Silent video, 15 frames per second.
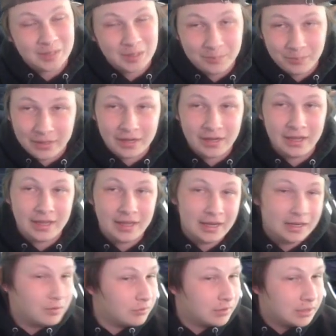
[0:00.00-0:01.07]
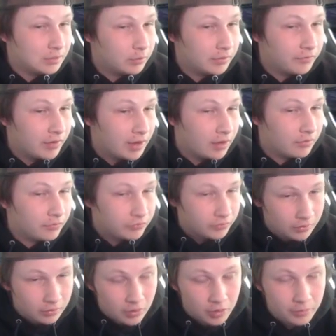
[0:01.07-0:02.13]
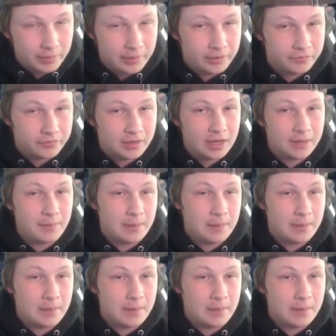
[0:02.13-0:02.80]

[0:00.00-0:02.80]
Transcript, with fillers: but again, I don't need Weavile for a long period of time.